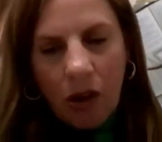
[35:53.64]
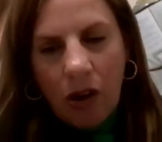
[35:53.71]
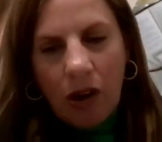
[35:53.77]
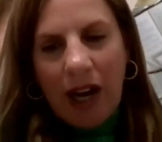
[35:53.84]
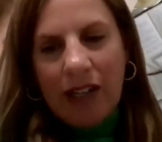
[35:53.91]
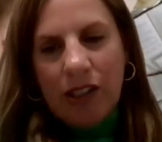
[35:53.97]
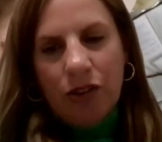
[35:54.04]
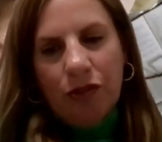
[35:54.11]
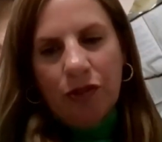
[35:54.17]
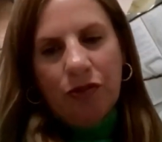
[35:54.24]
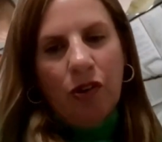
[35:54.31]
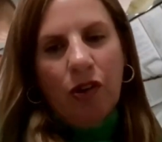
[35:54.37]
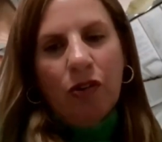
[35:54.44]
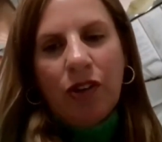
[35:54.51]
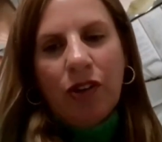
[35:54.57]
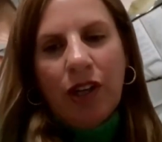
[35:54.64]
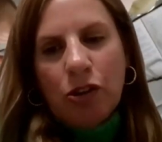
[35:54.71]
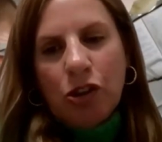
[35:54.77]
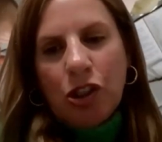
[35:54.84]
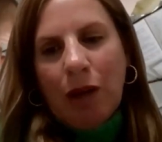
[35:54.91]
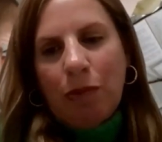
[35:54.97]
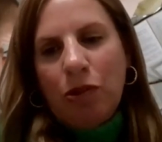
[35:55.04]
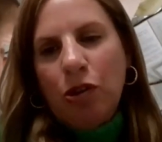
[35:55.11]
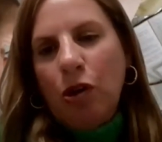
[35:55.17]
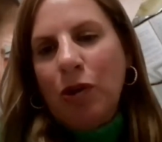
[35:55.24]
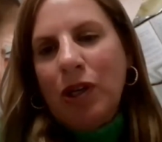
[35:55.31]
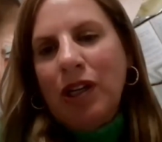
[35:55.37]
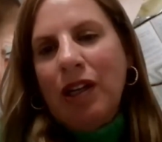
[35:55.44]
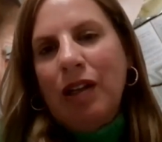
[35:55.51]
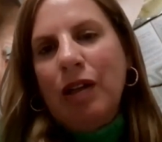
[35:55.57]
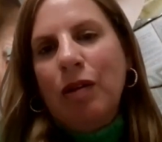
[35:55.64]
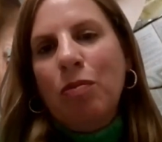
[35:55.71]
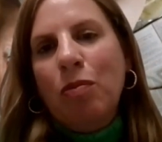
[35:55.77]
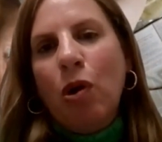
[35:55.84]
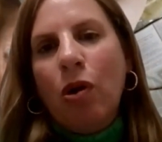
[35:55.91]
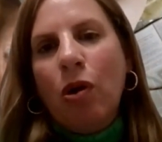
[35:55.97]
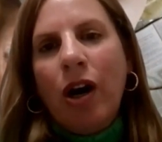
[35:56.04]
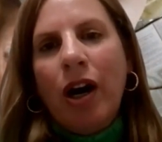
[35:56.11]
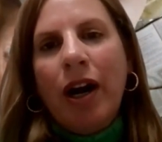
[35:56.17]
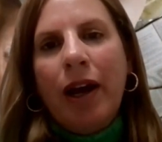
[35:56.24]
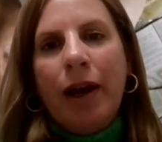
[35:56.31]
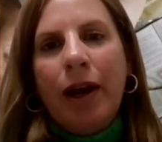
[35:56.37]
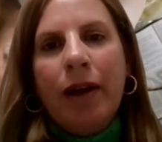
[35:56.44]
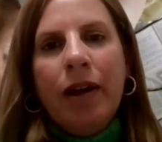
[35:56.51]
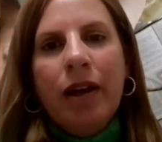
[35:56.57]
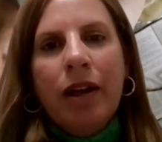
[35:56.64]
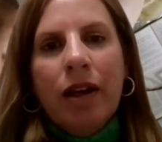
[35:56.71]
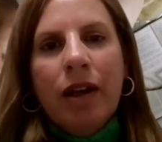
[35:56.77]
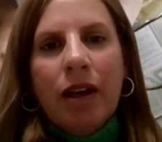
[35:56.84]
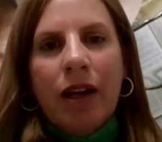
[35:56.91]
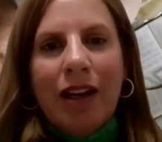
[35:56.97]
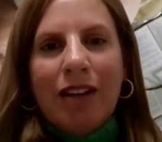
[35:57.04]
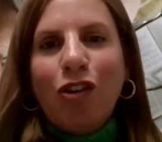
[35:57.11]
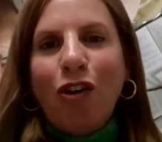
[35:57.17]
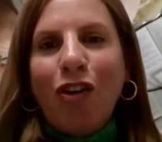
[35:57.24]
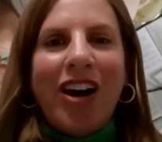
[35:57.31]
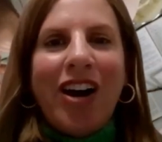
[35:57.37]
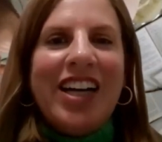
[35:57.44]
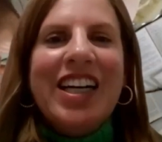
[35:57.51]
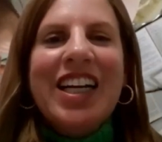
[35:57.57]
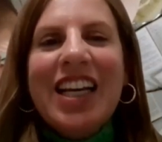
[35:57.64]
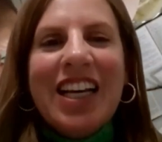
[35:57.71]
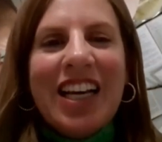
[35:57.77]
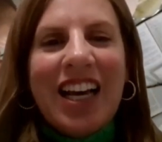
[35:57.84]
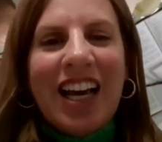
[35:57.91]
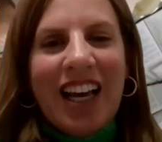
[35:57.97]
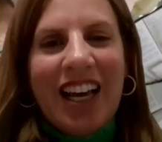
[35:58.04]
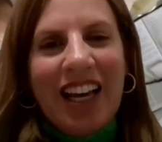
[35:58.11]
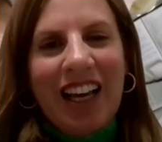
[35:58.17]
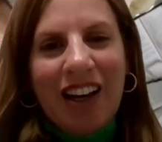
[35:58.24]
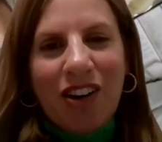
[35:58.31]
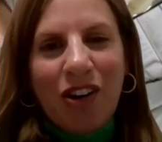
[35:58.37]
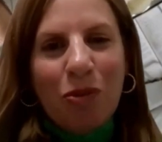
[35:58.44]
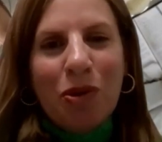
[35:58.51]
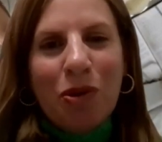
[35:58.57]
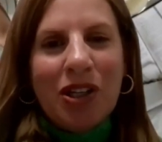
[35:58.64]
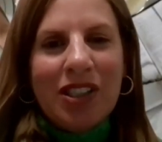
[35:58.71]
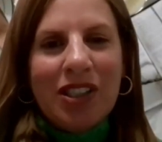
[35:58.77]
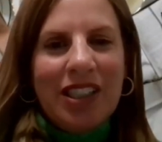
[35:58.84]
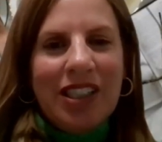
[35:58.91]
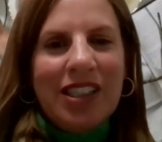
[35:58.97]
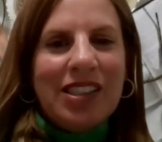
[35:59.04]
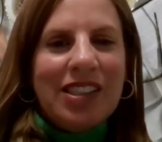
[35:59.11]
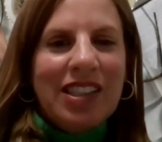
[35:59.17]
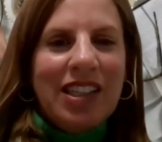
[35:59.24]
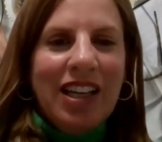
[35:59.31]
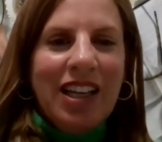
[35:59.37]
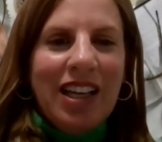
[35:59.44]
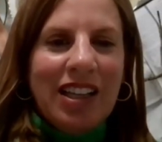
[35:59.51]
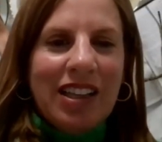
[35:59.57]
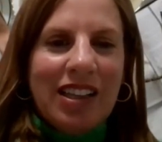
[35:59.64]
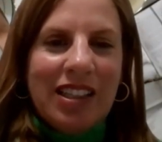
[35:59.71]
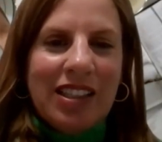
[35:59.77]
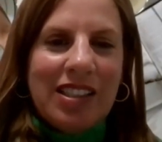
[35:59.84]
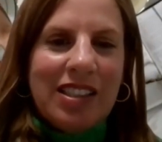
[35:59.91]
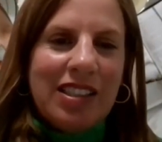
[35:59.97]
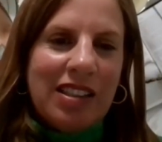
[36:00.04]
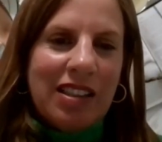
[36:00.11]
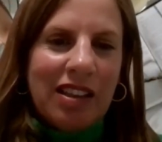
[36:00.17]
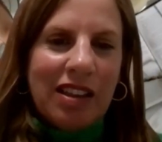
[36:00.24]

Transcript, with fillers: all kinds of, of kiddush clubs. You know, in in more uh, uh, Torani uh, communities, they